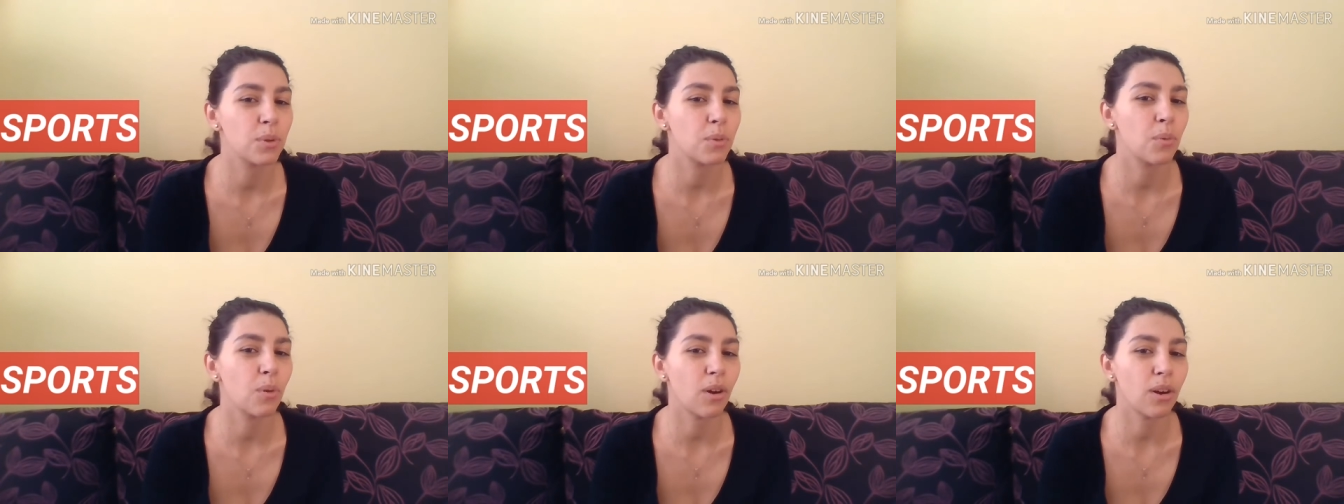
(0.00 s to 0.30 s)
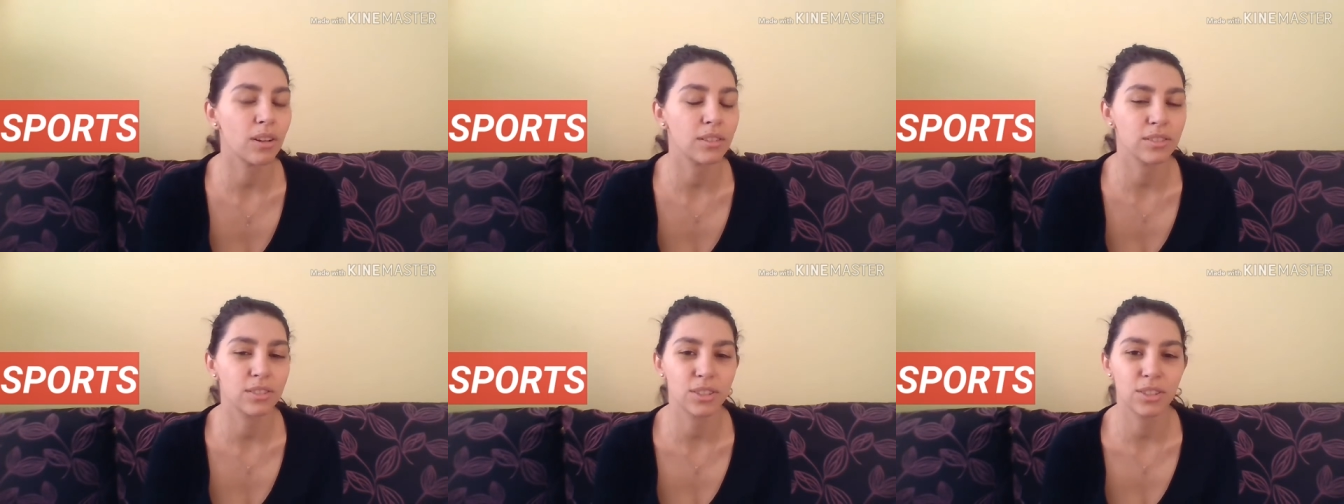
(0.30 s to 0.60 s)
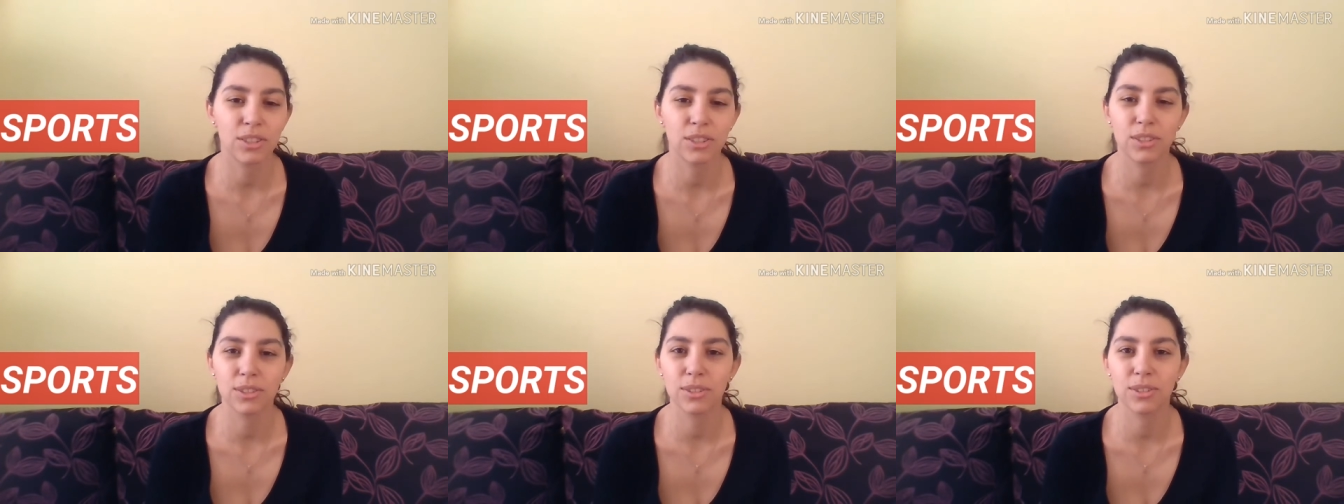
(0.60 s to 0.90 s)
We want
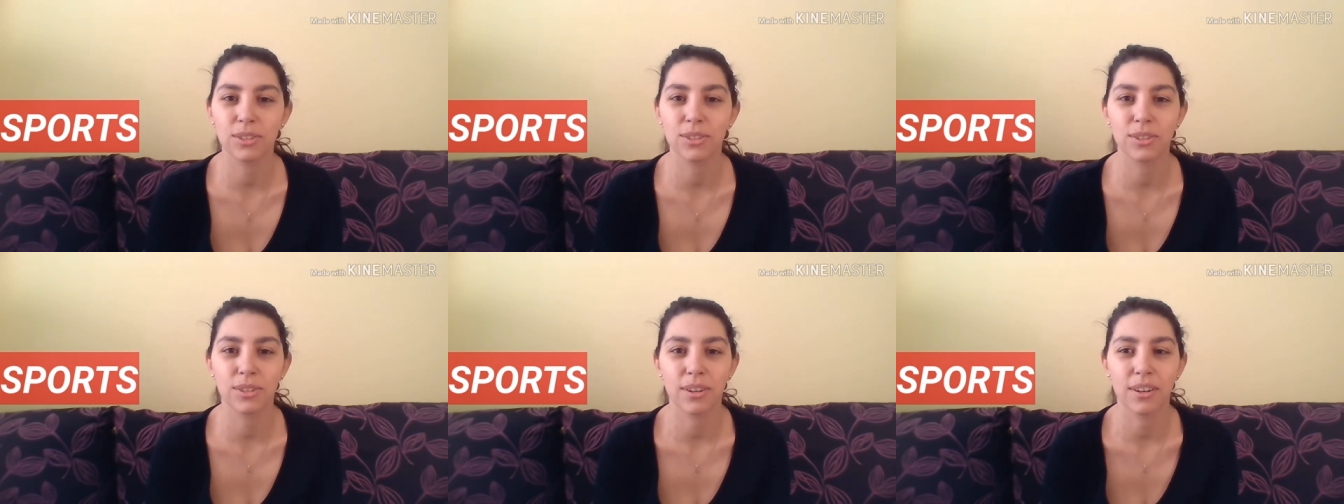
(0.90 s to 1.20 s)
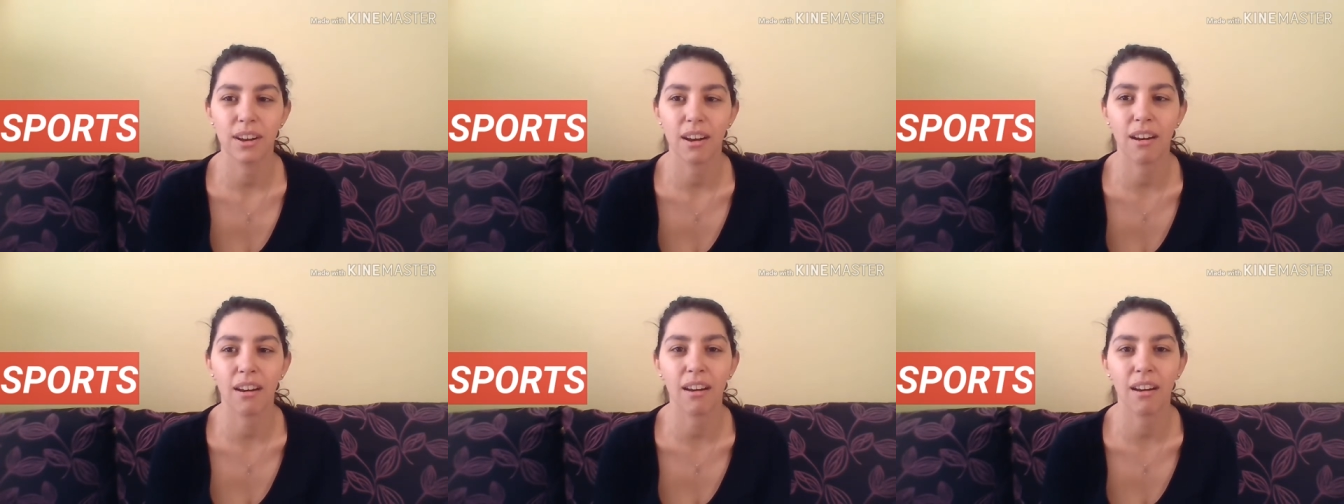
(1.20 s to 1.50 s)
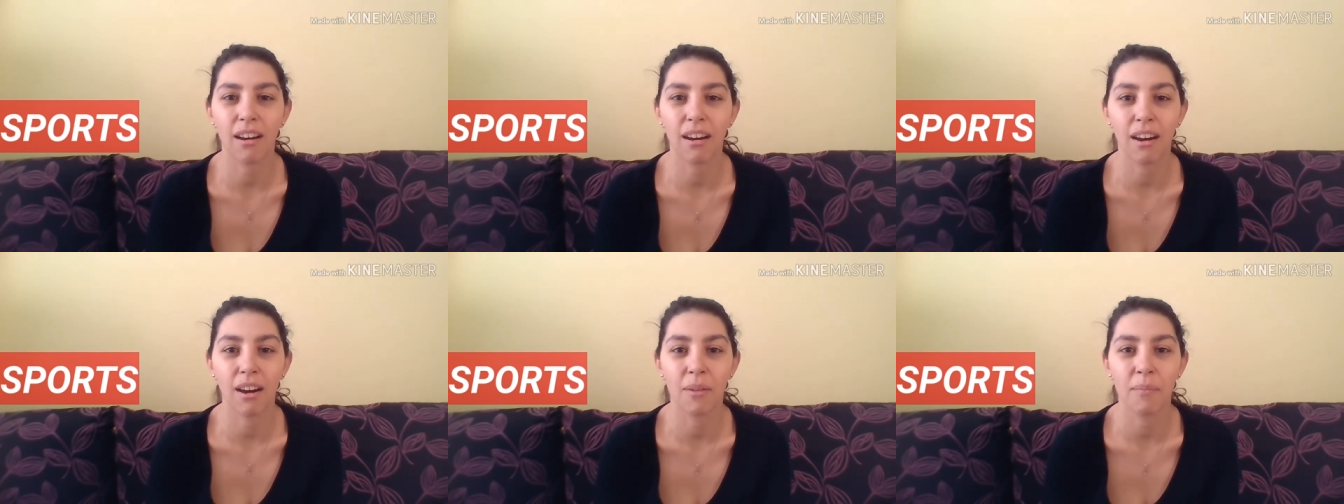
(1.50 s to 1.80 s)
to
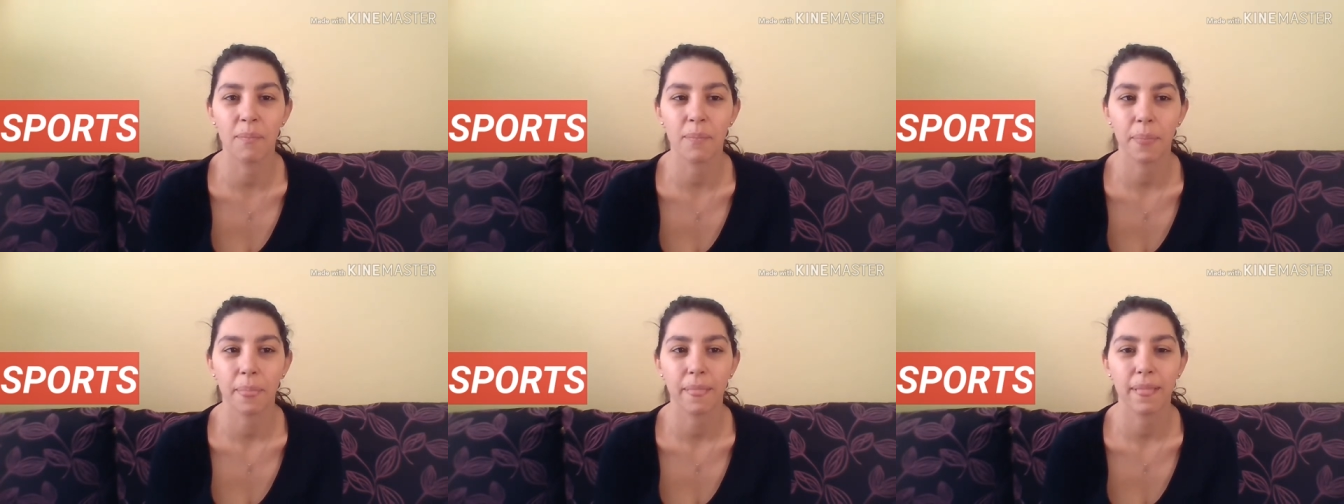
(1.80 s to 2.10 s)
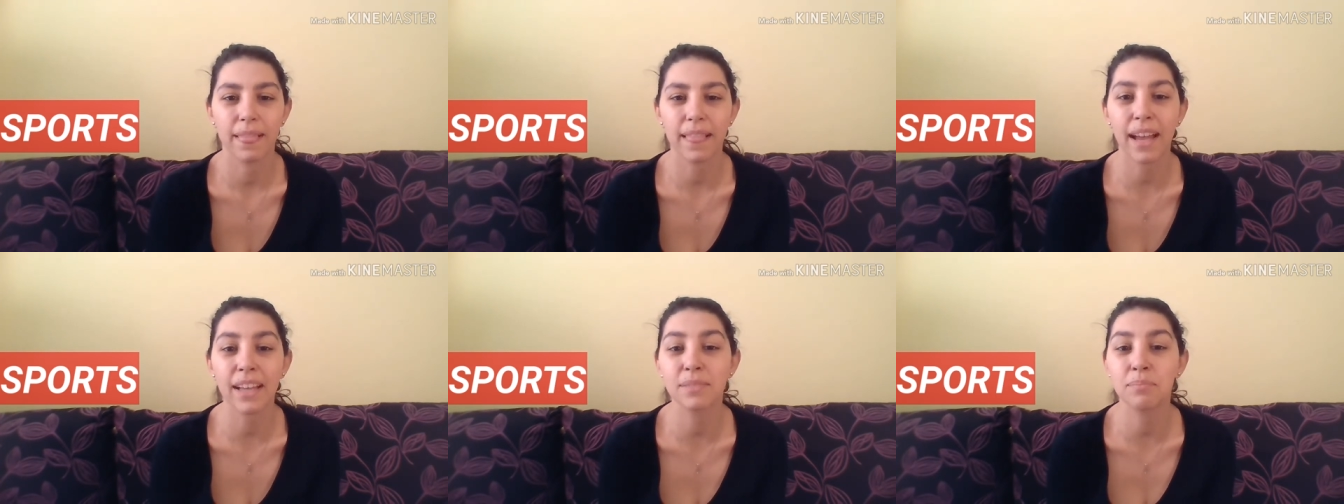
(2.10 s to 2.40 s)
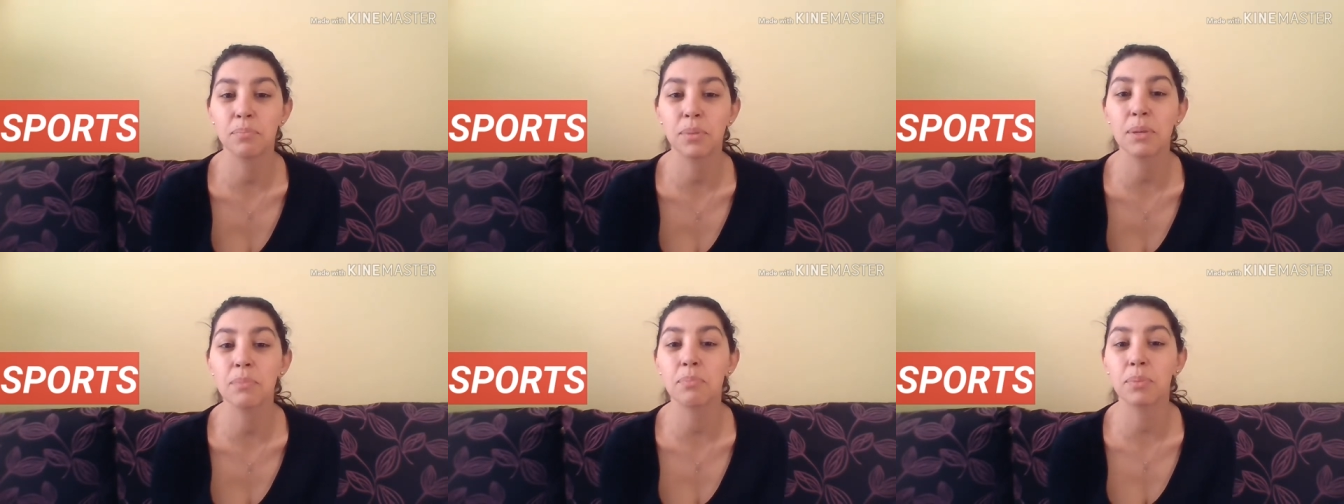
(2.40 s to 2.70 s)

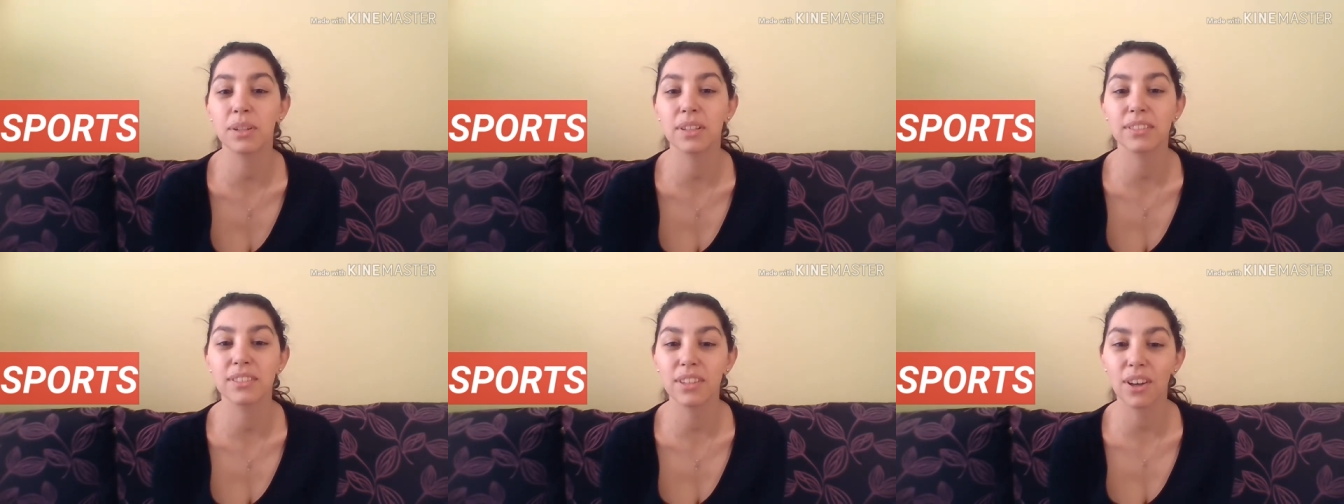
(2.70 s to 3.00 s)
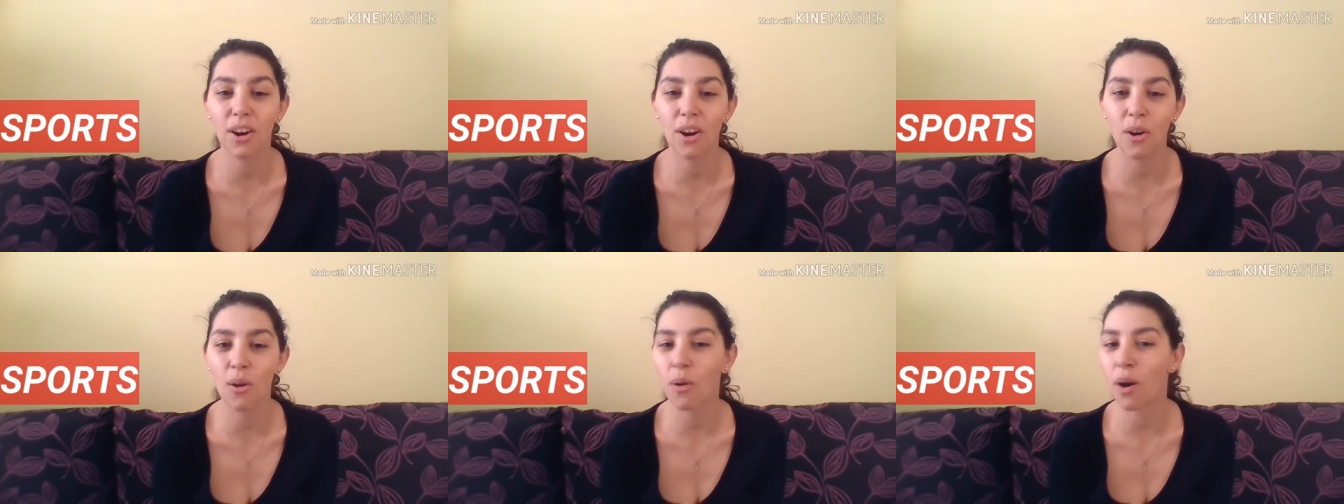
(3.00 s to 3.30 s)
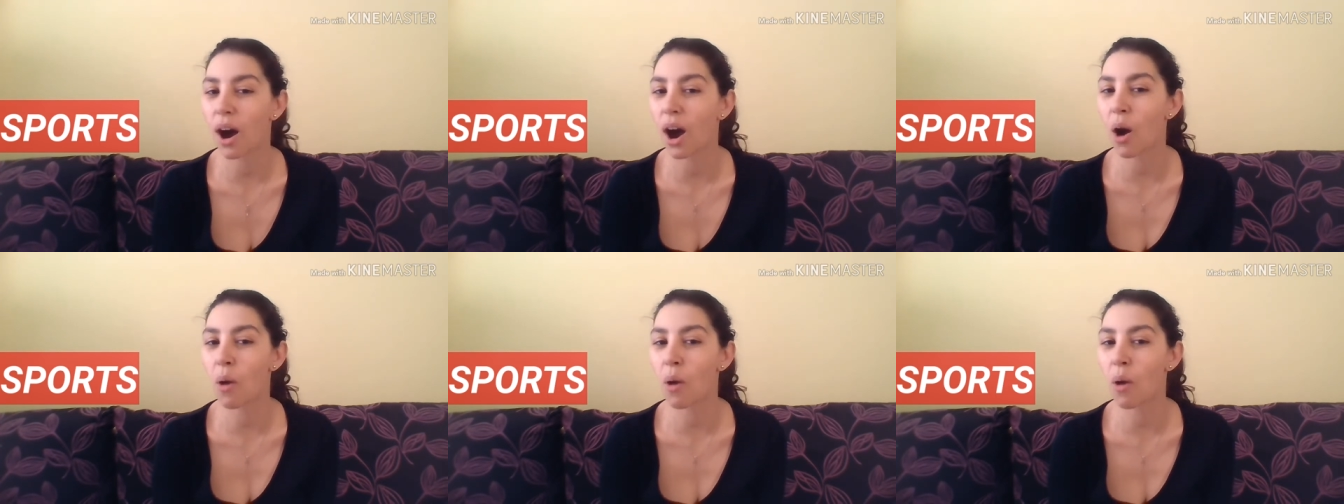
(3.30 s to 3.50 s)
let people know